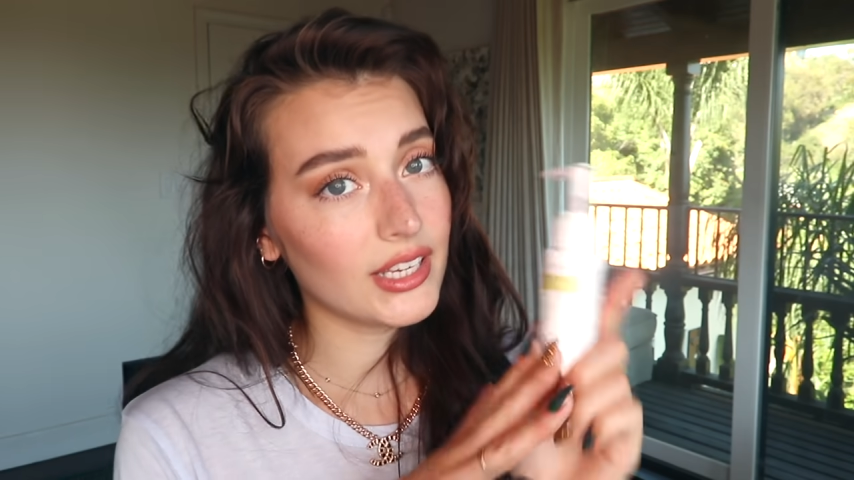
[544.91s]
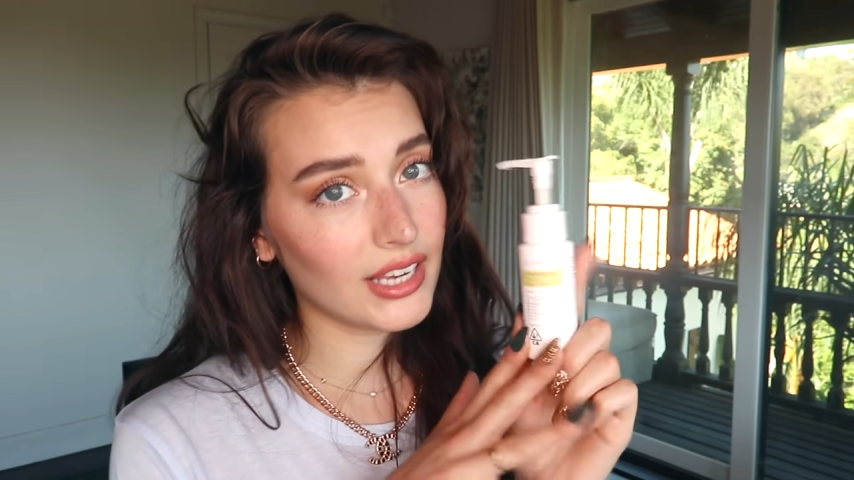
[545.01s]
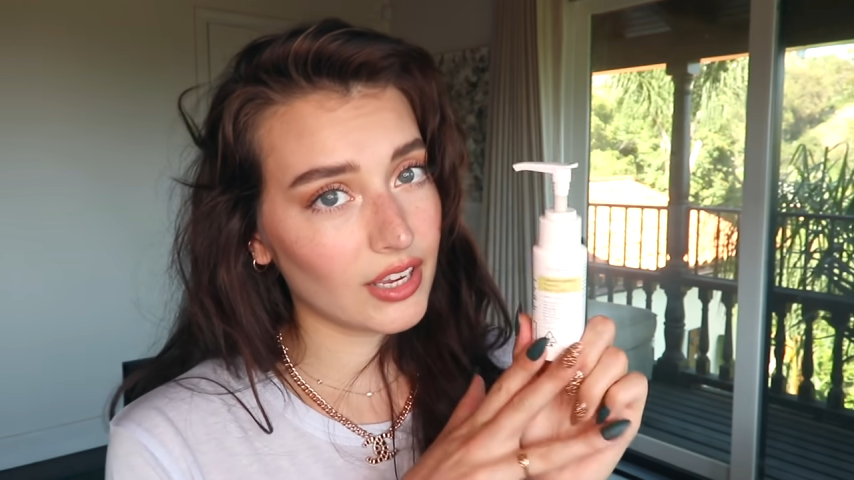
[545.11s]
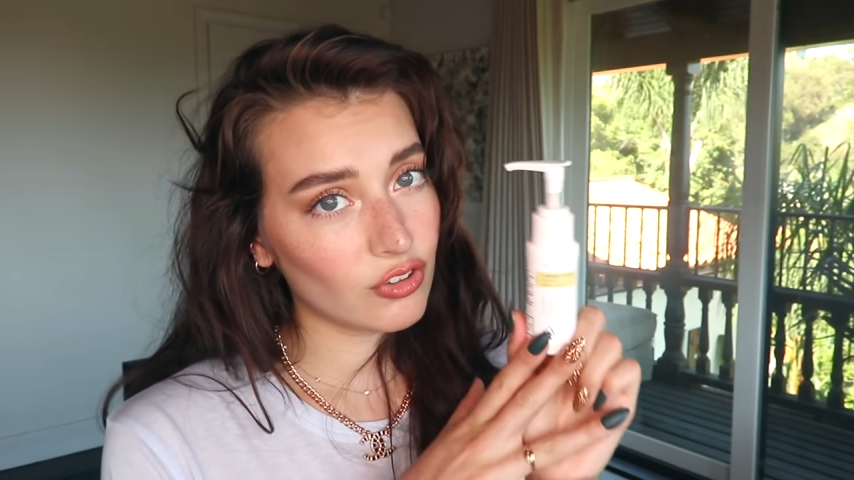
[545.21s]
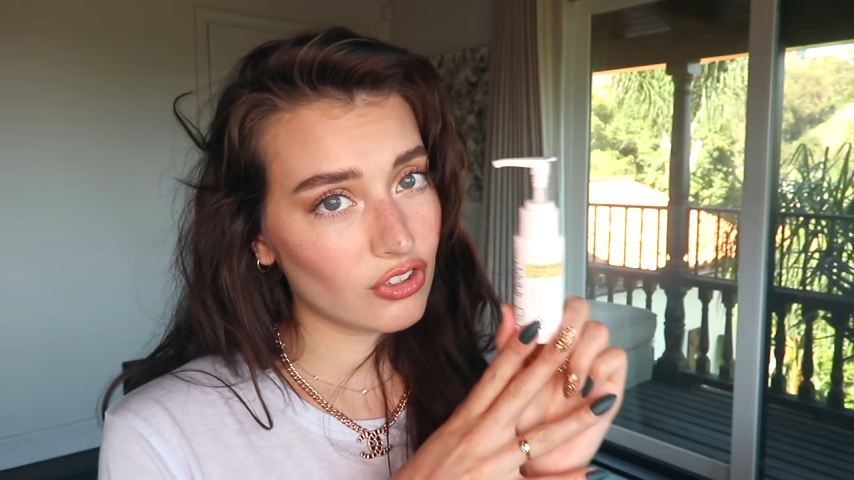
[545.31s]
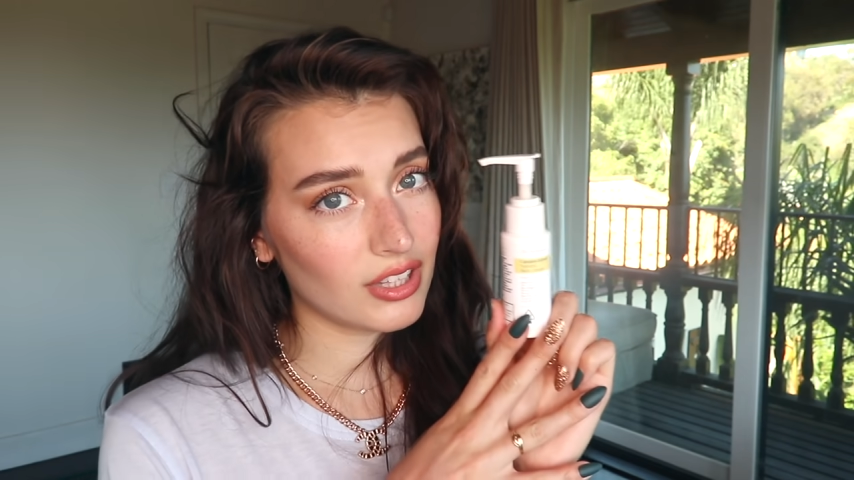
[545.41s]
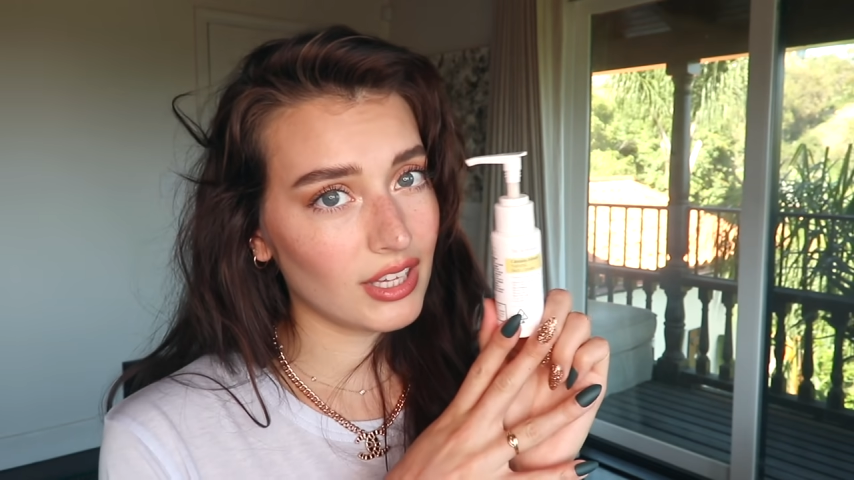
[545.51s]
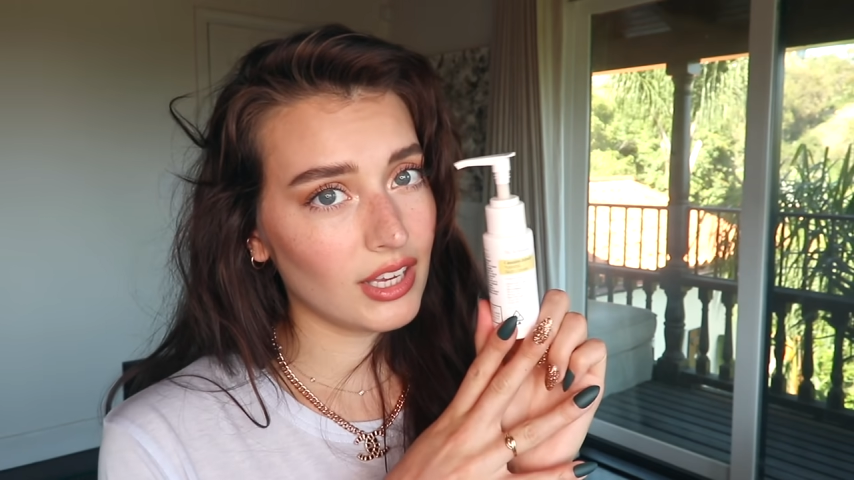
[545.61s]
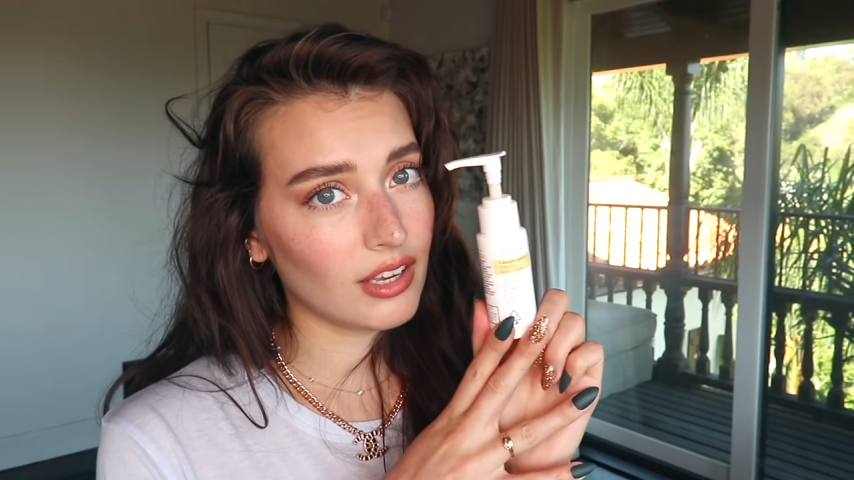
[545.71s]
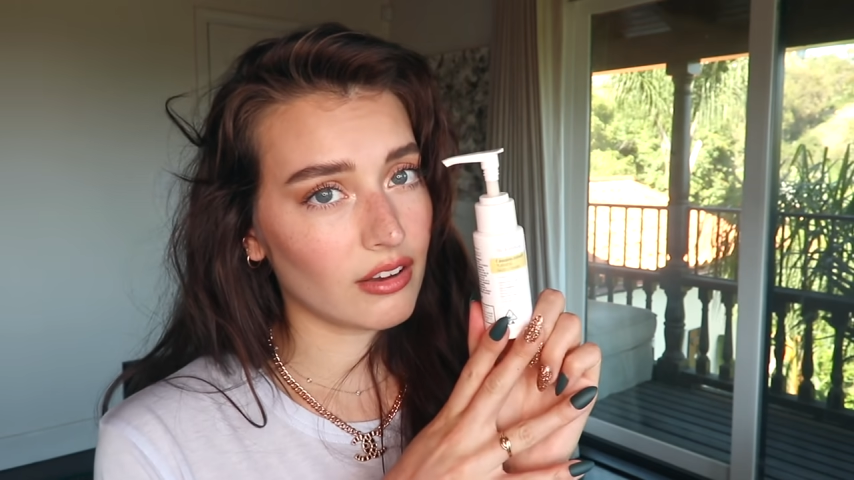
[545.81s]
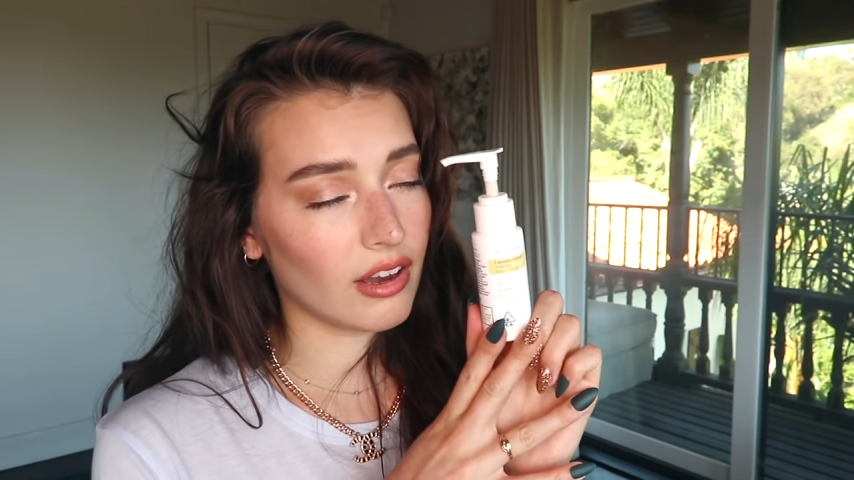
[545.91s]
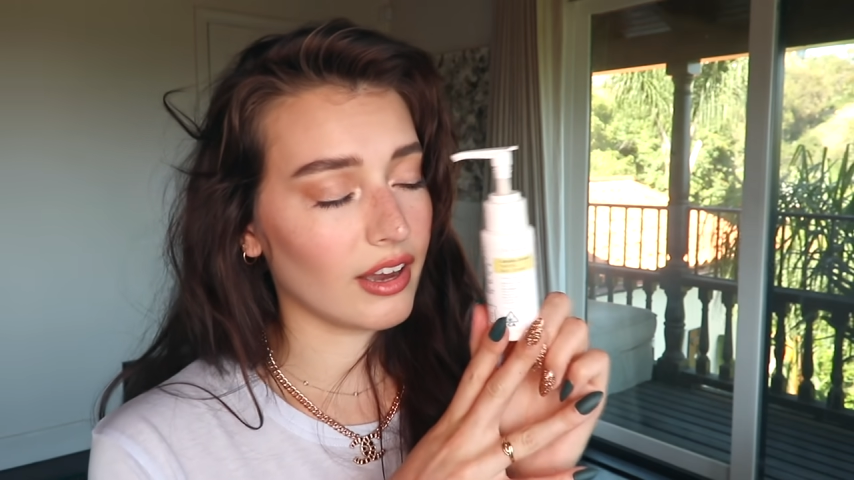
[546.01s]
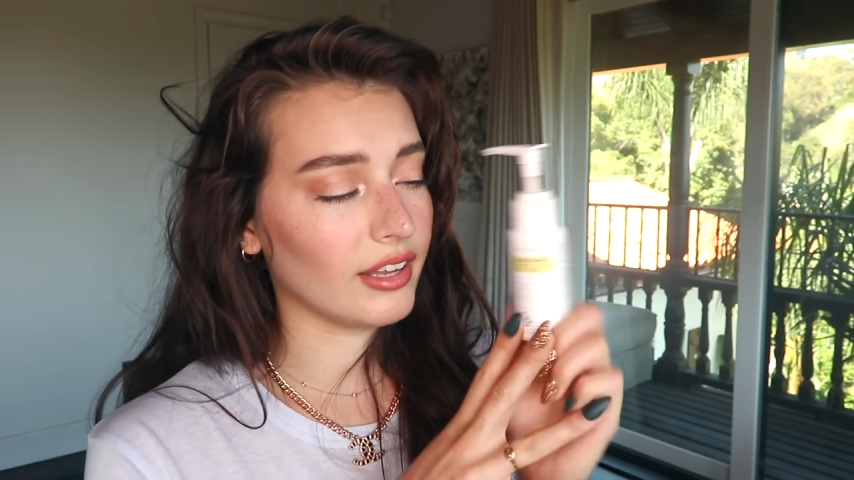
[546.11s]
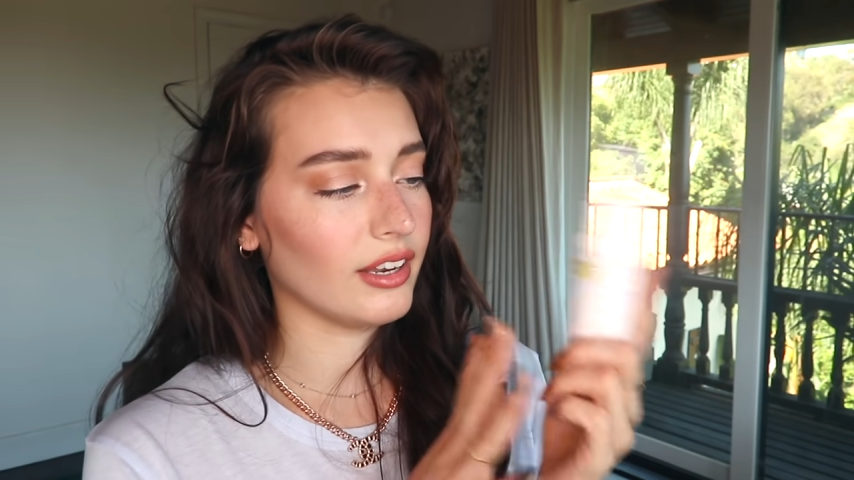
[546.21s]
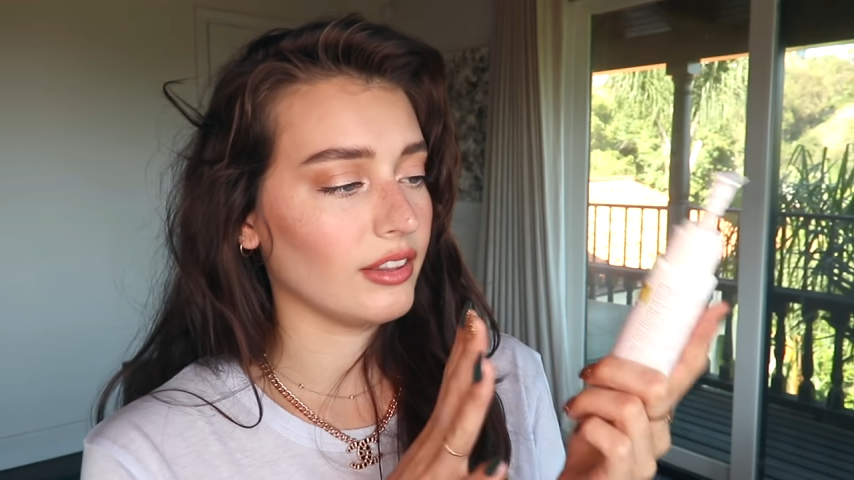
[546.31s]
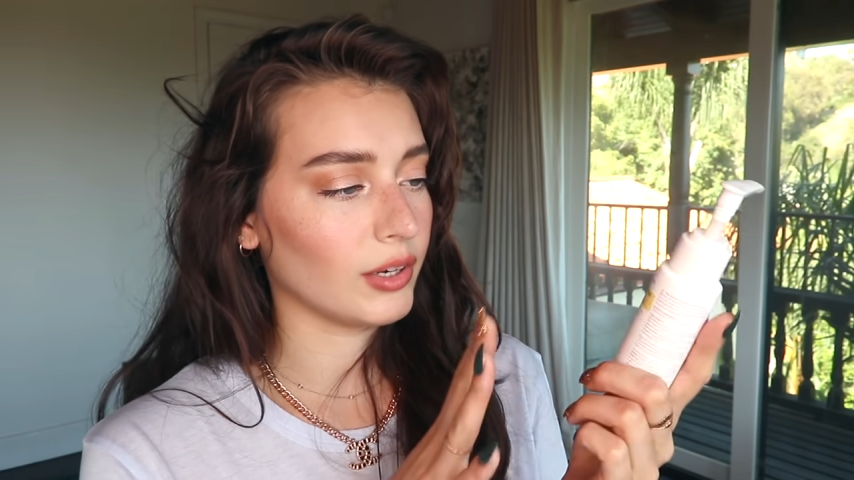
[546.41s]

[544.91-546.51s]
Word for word: THC on